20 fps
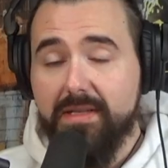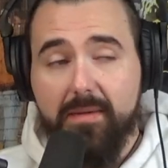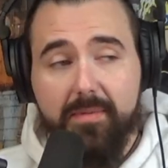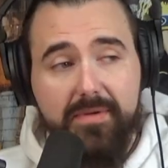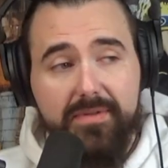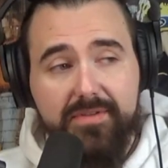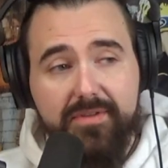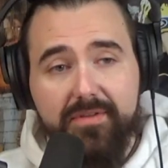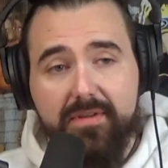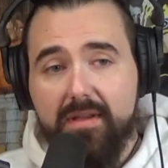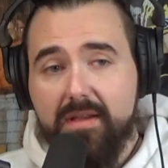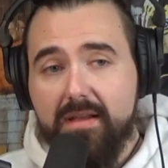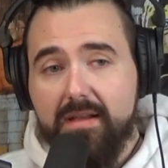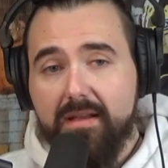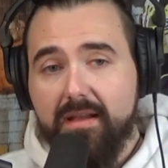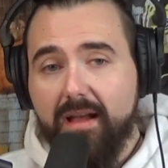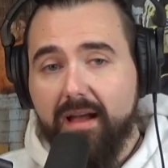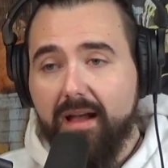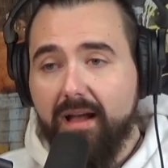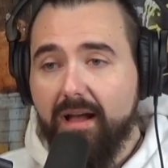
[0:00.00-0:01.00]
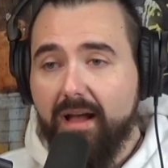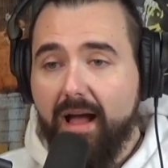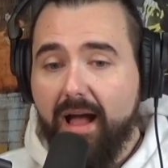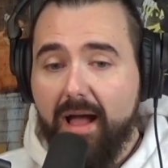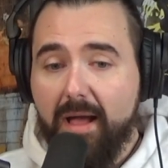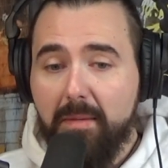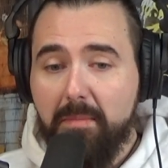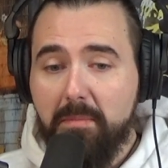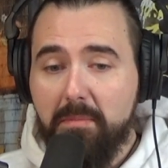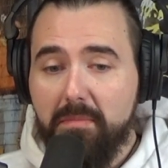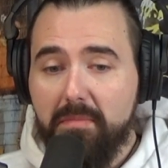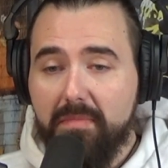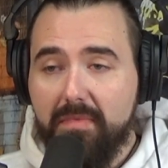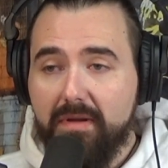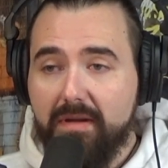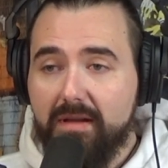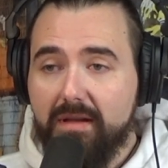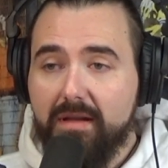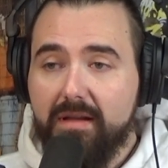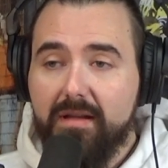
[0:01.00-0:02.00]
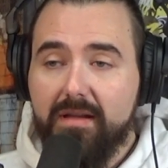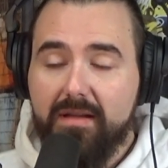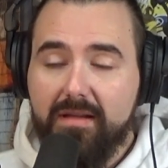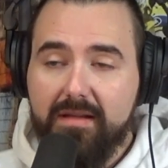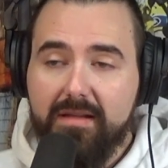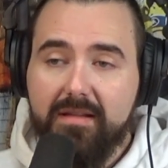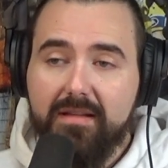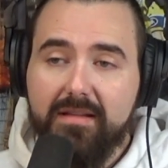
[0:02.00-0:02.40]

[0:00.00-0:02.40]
yeah, no, I agree with you 100%, but at that time,